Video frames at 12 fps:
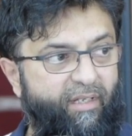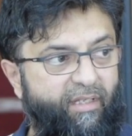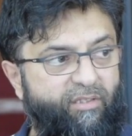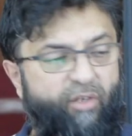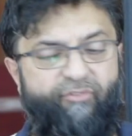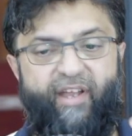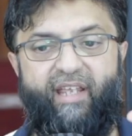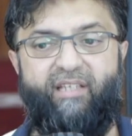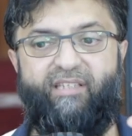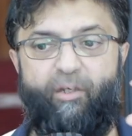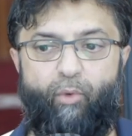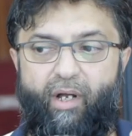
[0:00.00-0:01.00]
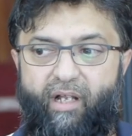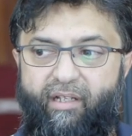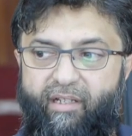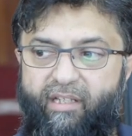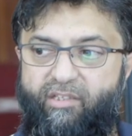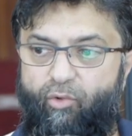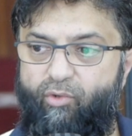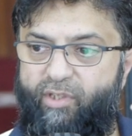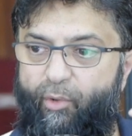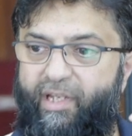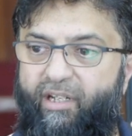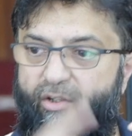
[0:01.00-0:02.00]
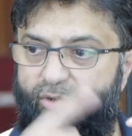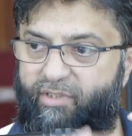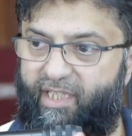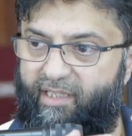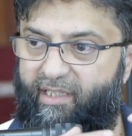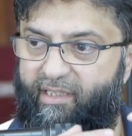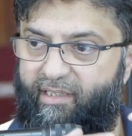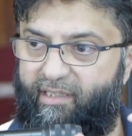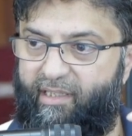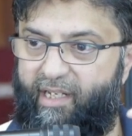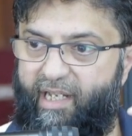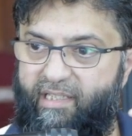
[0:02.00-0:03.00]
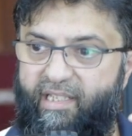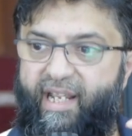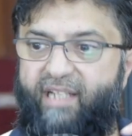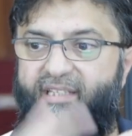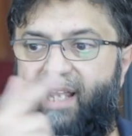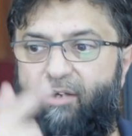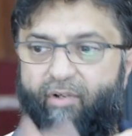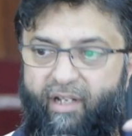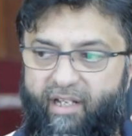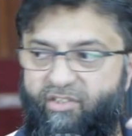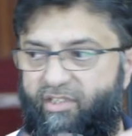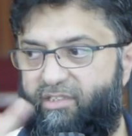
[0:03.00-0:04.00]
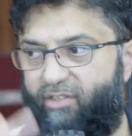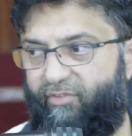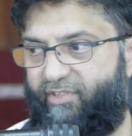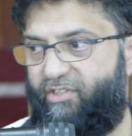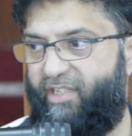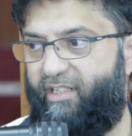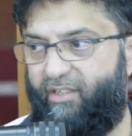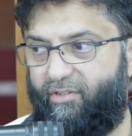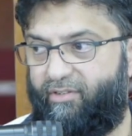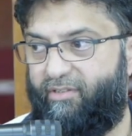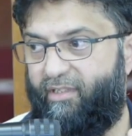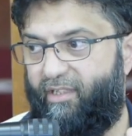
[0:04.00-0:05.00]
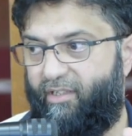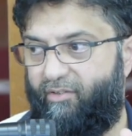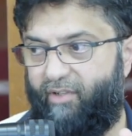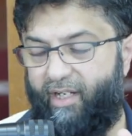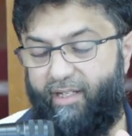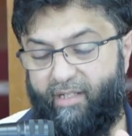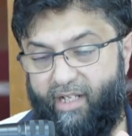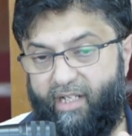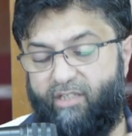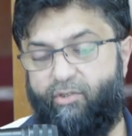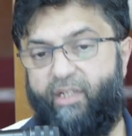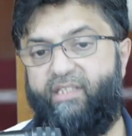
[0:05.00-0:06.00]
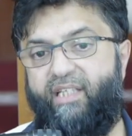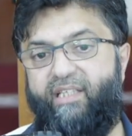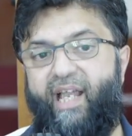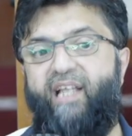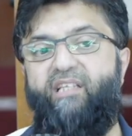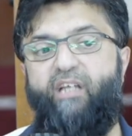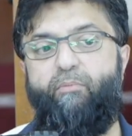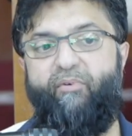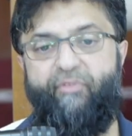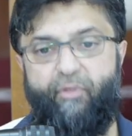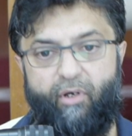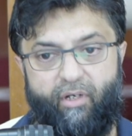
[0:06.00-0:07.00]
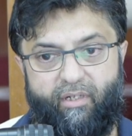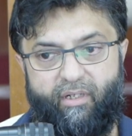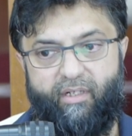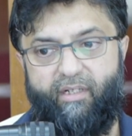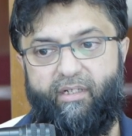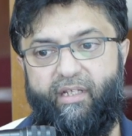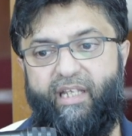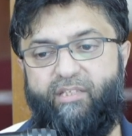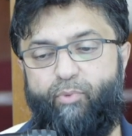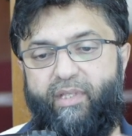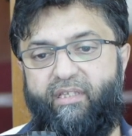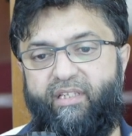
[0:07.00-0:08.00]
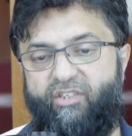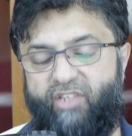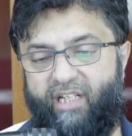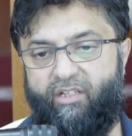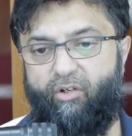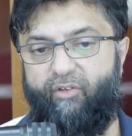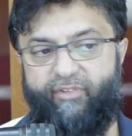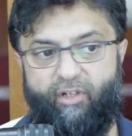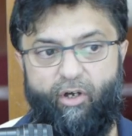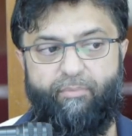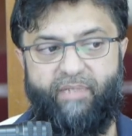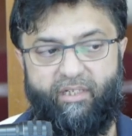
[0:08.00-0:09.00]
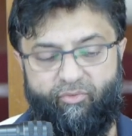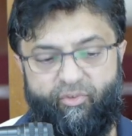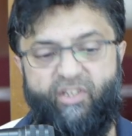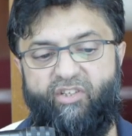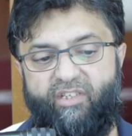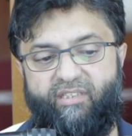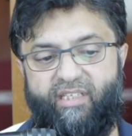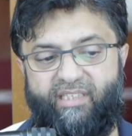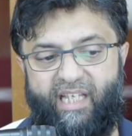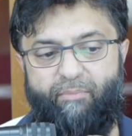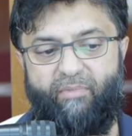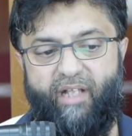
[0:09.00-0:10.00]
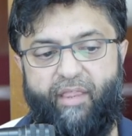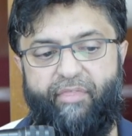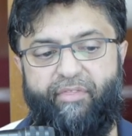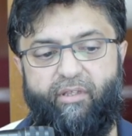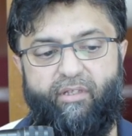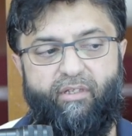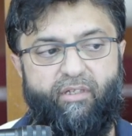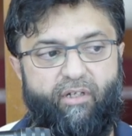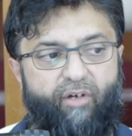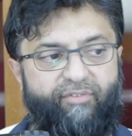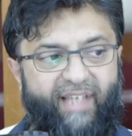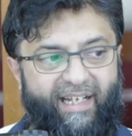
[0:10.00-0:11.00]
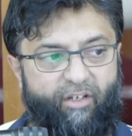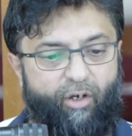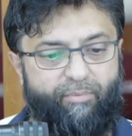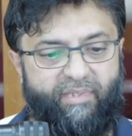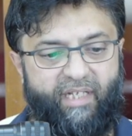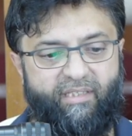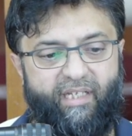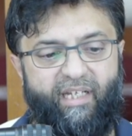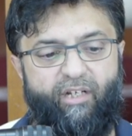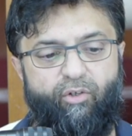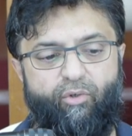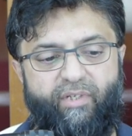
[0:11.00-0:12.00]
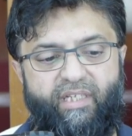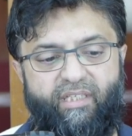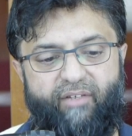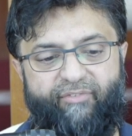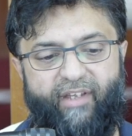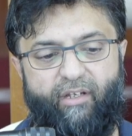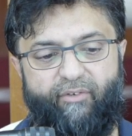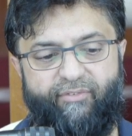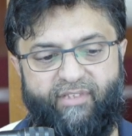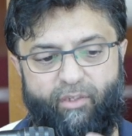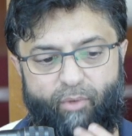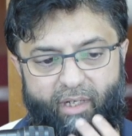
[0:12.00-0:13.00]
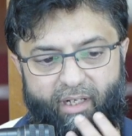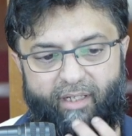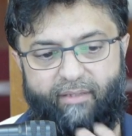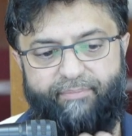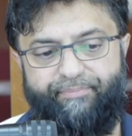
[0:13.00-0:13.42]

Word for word: So fay al zawal is also included in the next calculations of the shadows, right? So he said the end time of dhuhr is when the shadow of an object reaches the same length of that object, including the fay of zawal.